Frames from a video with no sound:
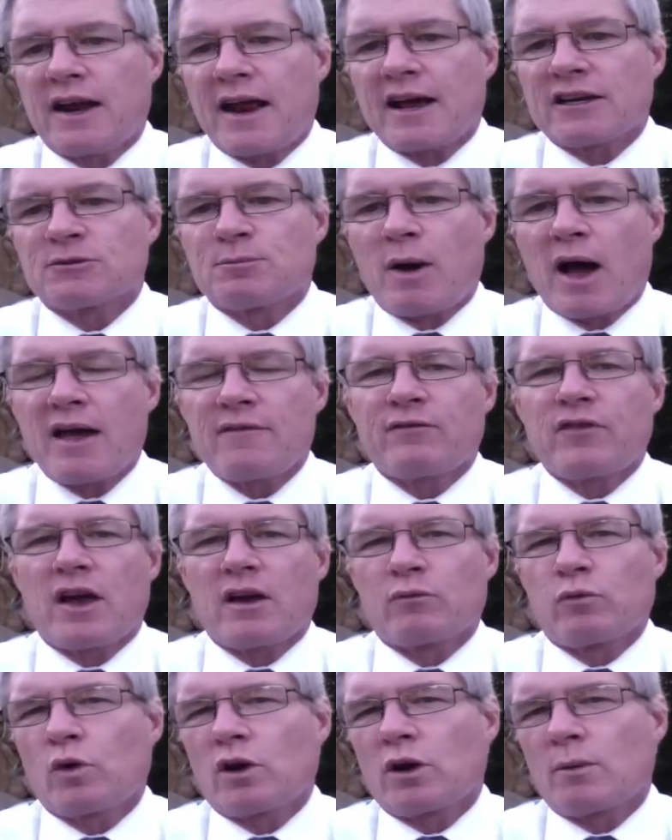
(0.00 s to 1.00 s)
know, it has
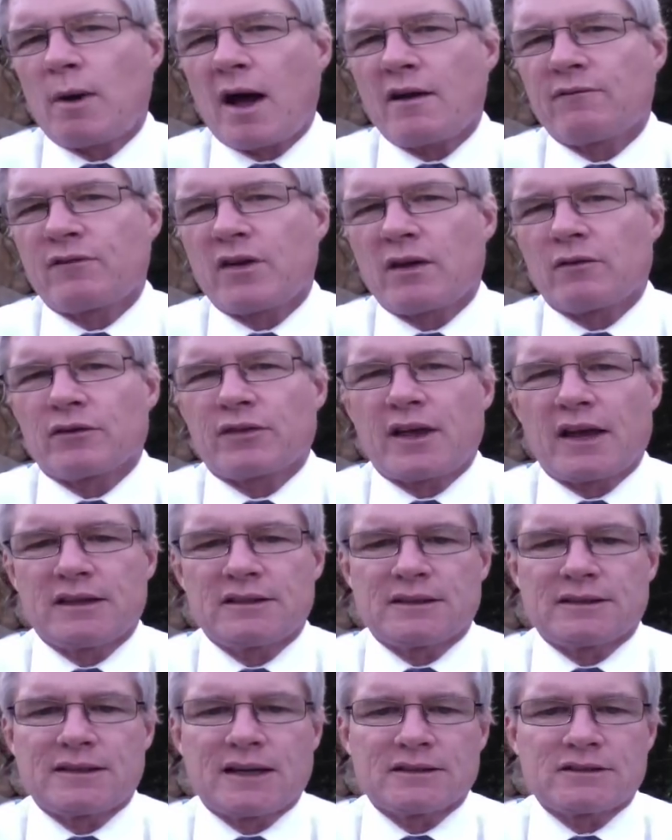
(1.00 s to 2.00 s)
one of my favorite
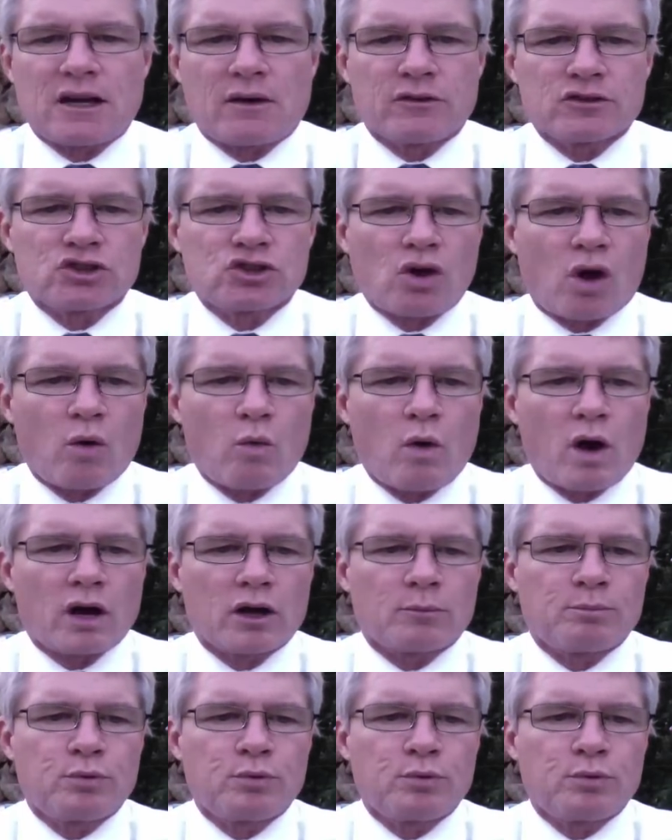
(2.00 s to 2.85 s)
things. It does have a saltwater